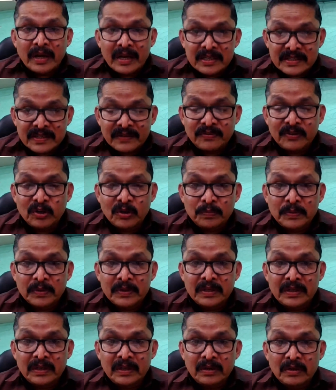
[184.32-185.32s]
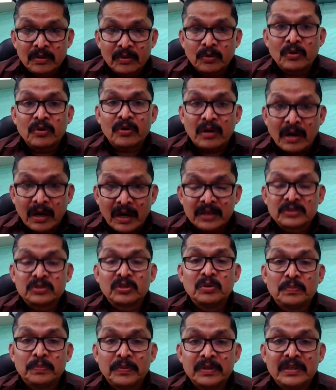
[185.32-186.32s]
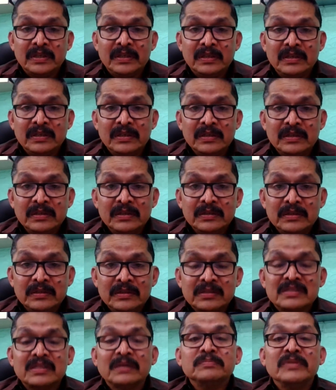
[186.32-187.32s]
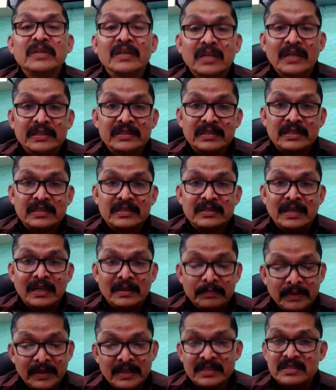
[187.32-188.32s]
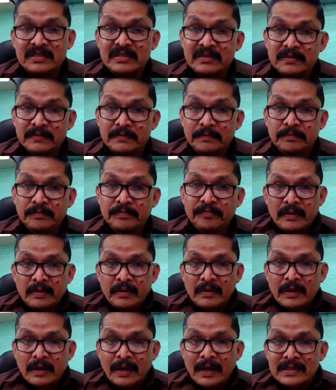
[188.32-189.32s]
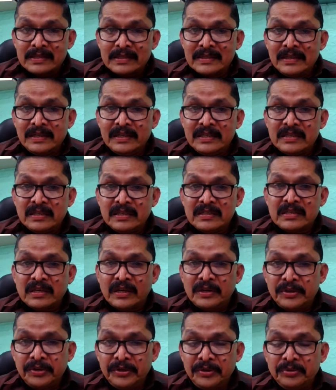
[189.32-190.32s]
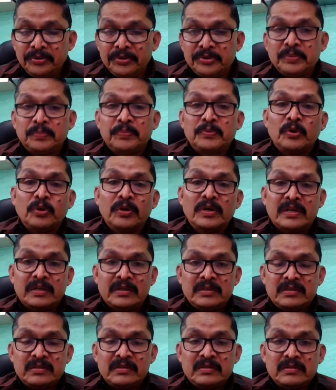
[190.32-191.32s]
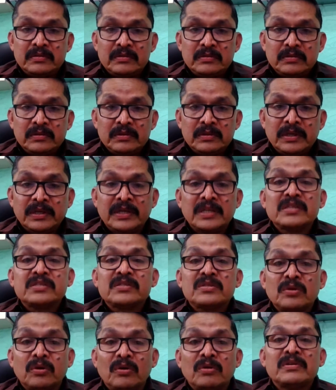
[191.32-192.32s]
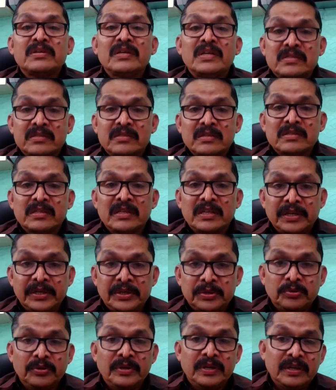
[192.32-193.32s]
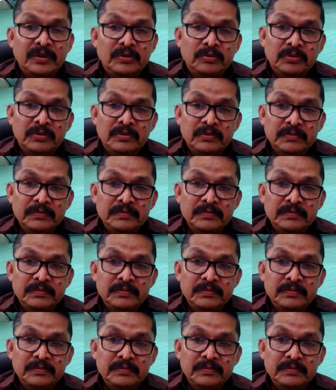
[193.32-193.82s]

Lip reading: encephalopathy or arthropathy, something like that. That means as the disease continues to progress, it is not necessary to give